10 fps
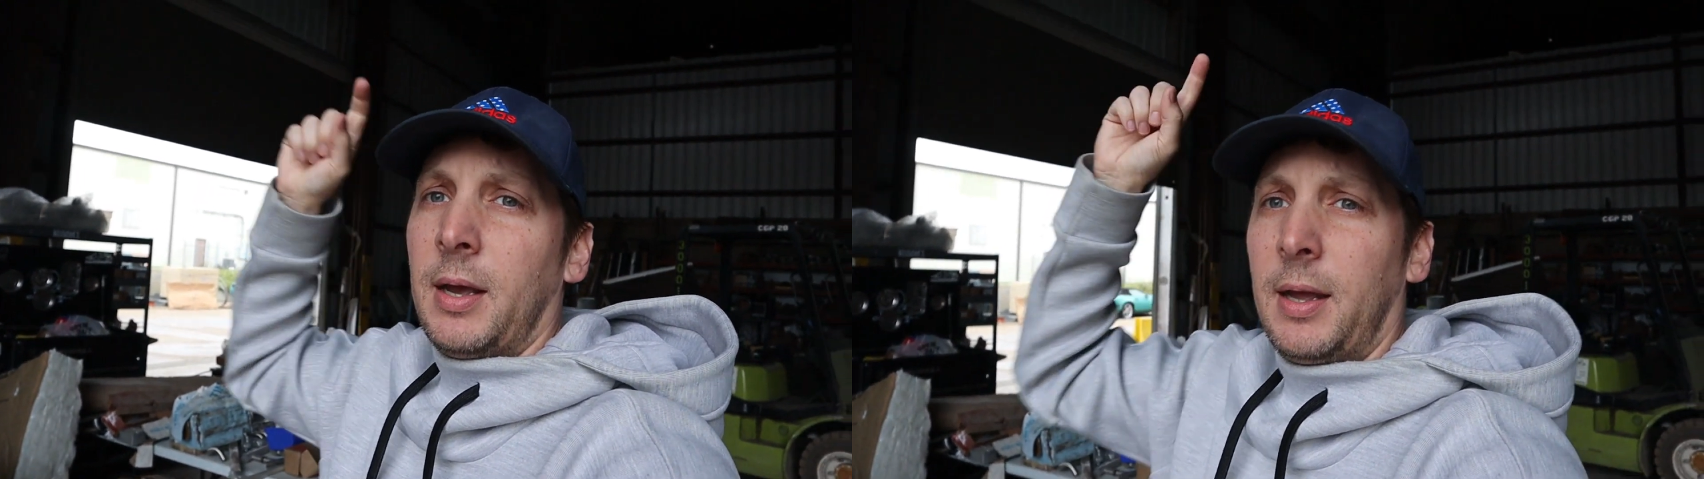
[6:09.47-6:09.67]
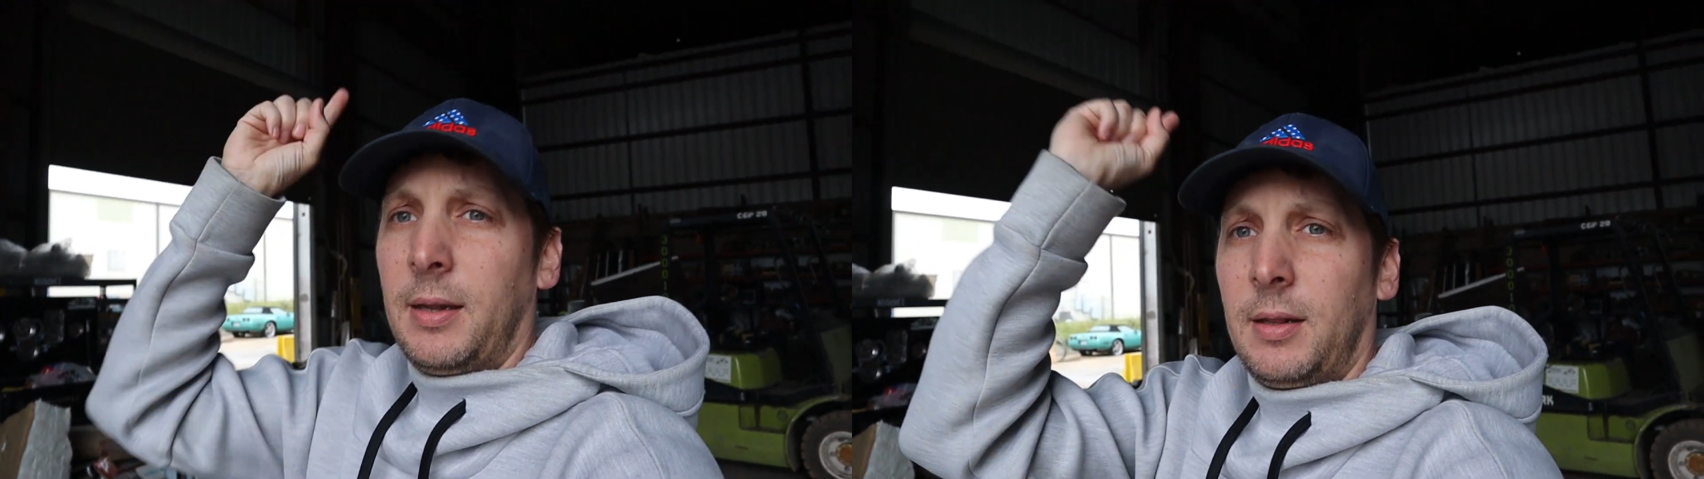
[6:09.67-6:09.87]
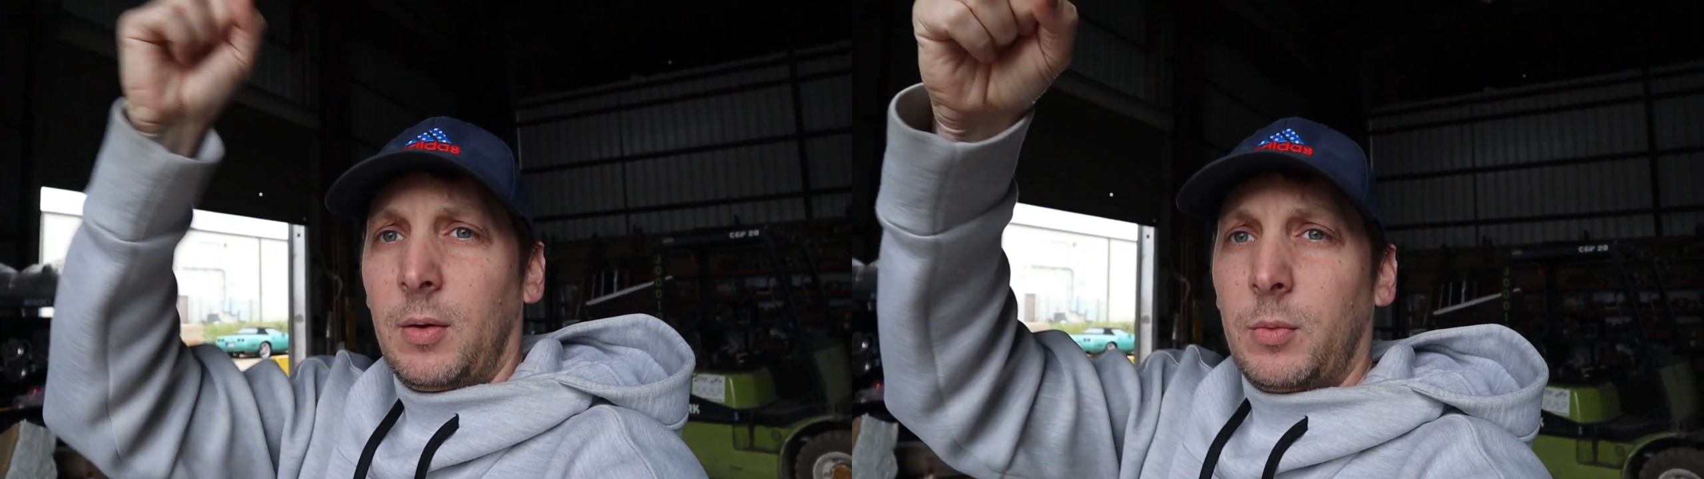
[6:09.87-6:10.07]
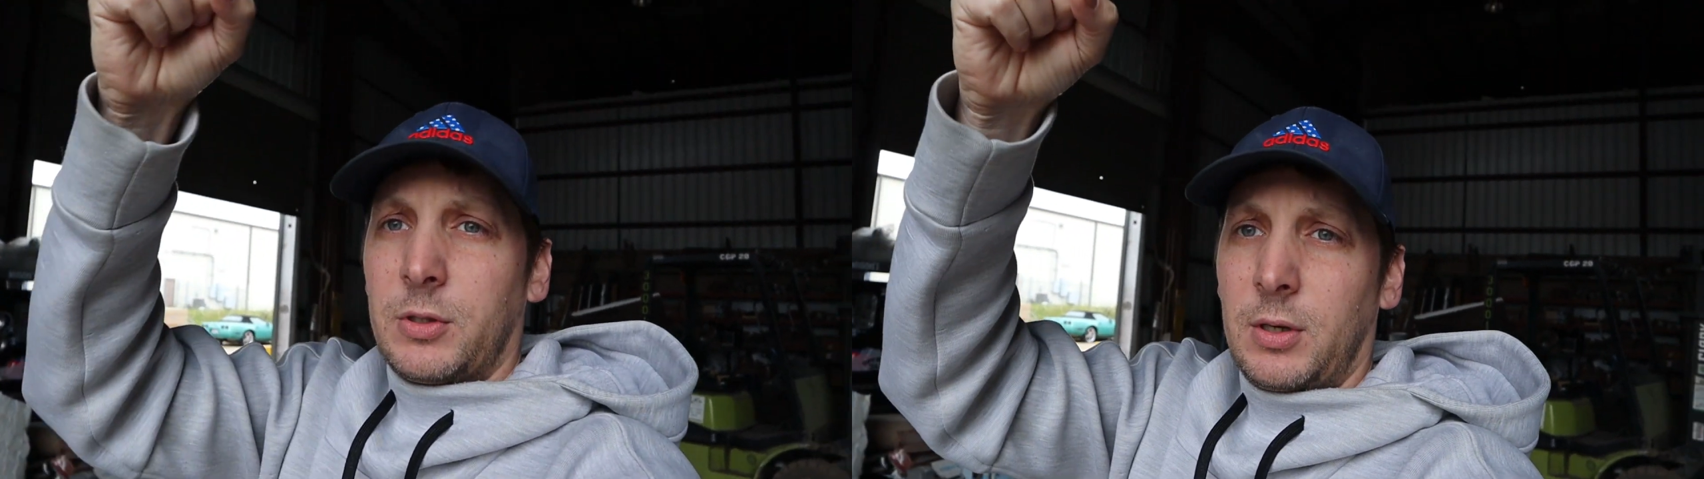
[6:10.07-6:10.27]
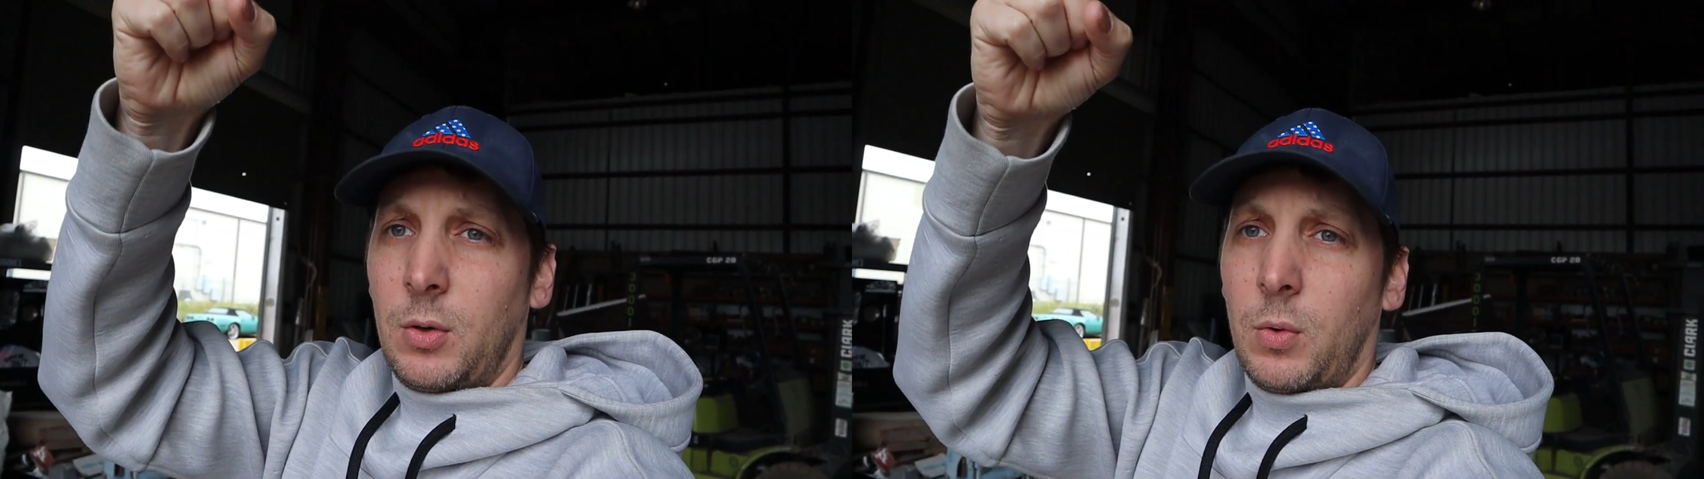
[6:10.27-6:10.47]
and then there was
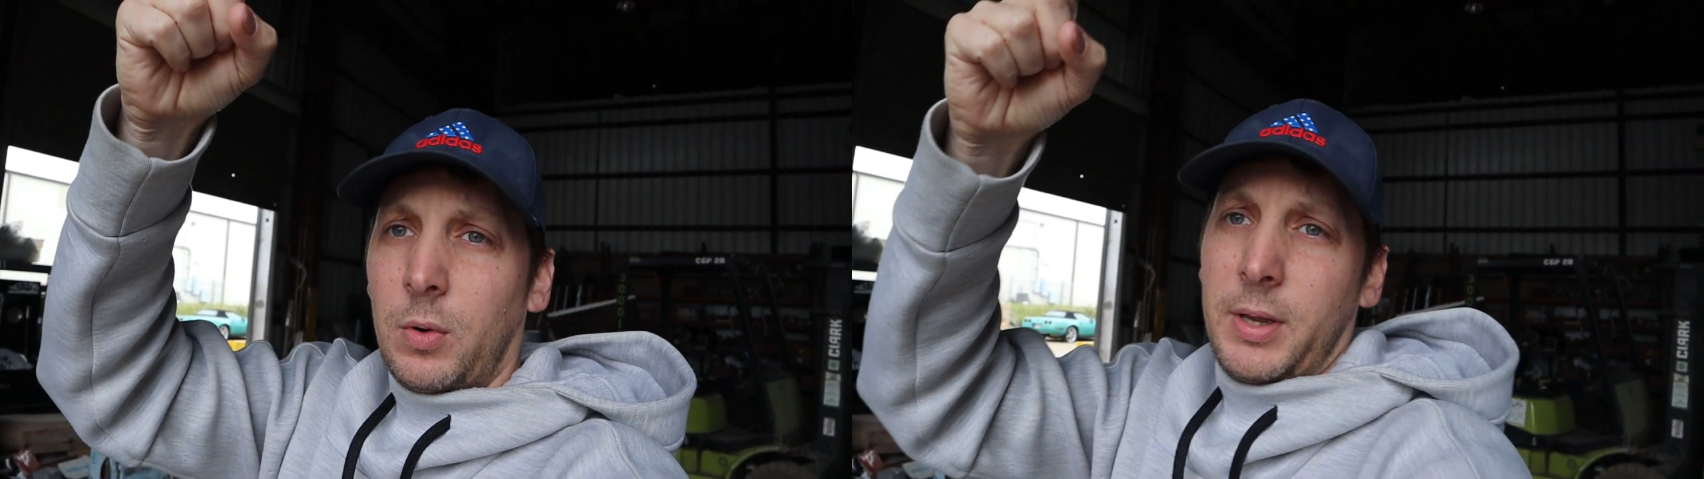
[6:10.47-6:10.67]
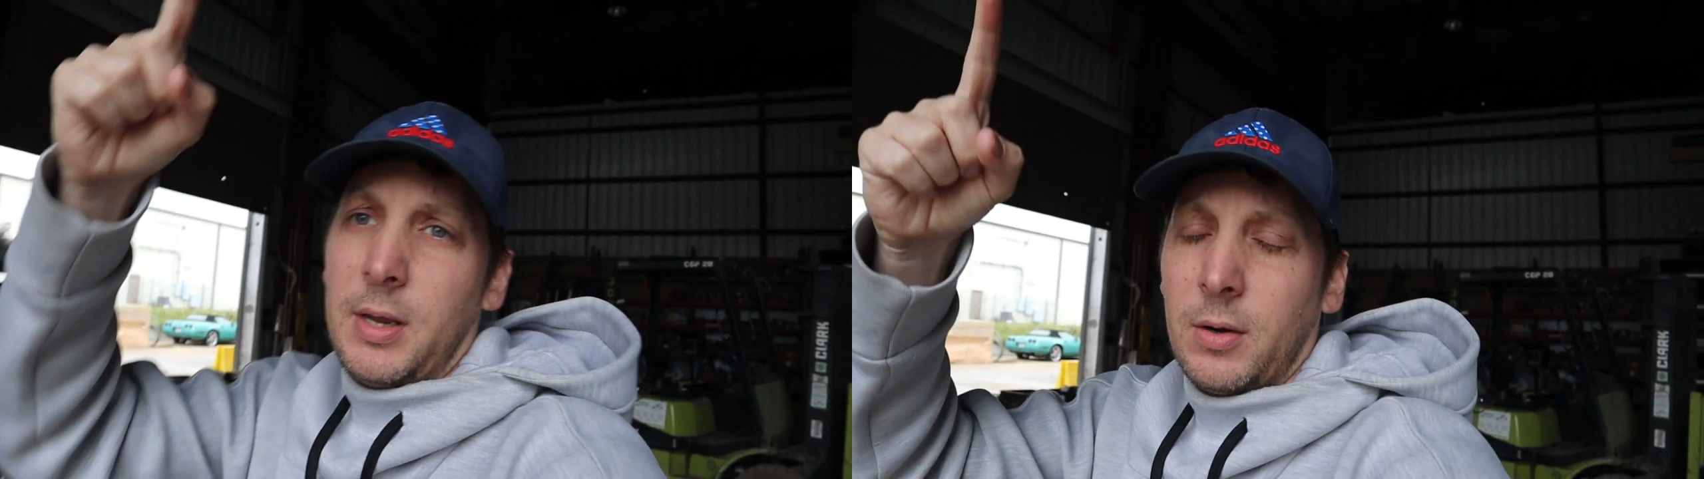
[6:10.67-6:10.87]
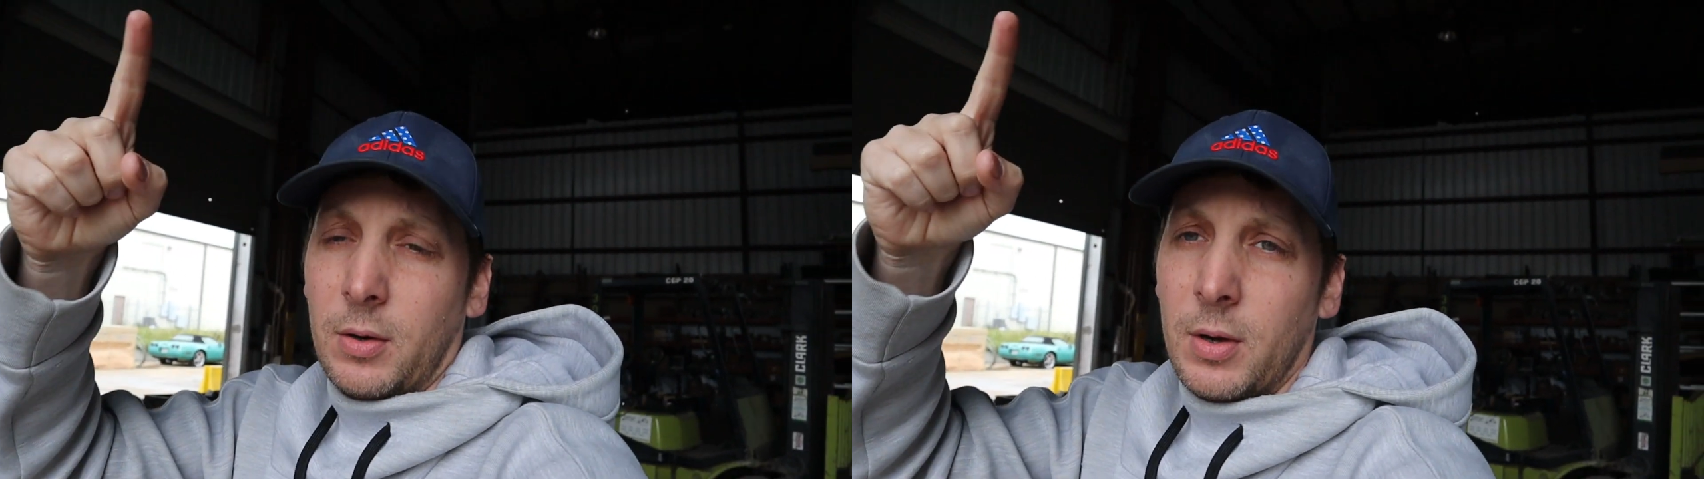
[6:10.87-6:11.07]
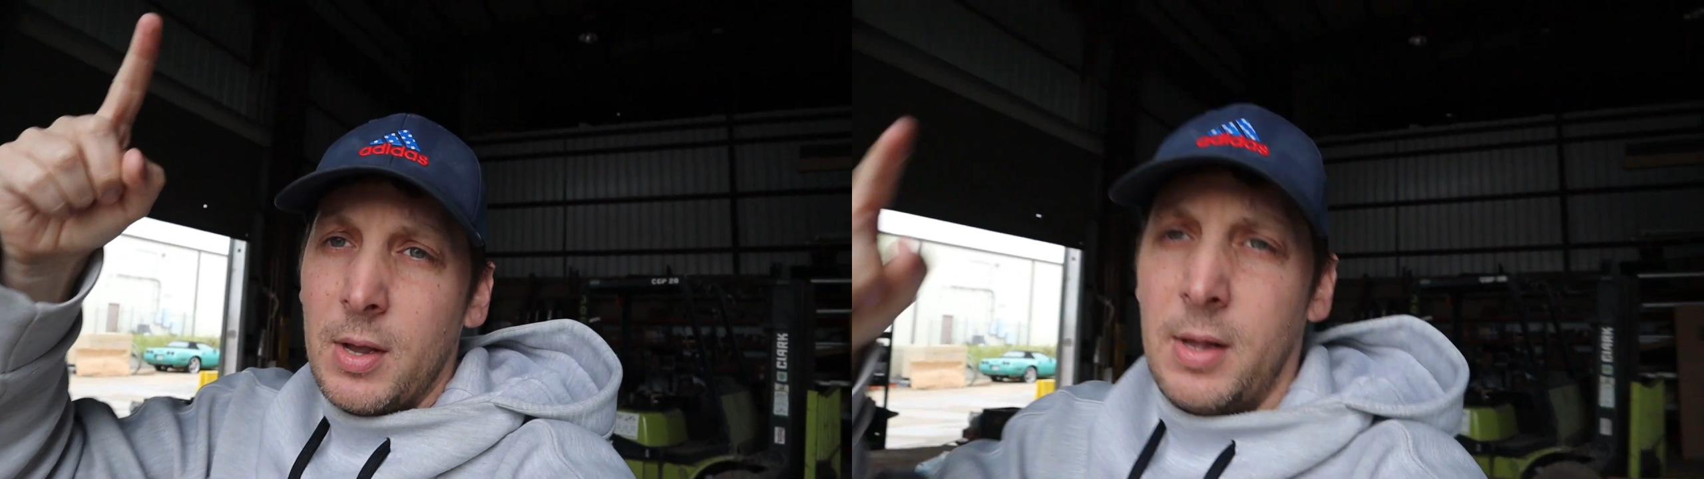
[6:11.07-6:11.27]
the door here